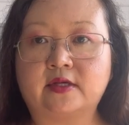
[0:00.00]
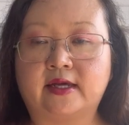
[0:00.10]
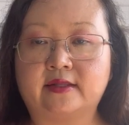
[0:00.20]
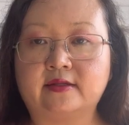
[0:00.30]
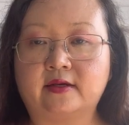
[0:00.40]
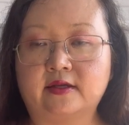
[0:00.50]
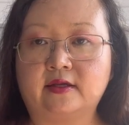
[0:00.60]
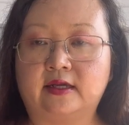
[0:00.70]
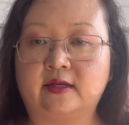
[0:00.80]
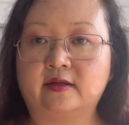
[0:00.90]
and
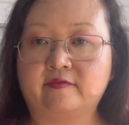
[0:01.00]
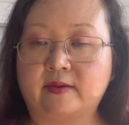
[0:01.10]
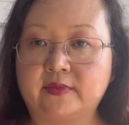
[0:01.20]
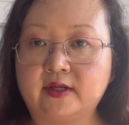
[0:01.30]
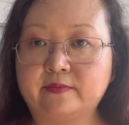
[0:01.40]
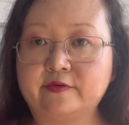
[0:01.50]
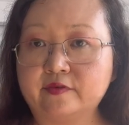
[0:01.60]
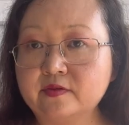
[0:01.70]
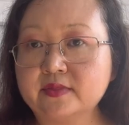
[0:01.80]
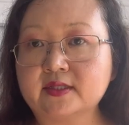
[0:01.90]
in feminine
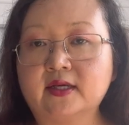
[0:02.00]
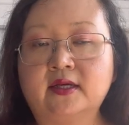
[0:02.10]
perfumes.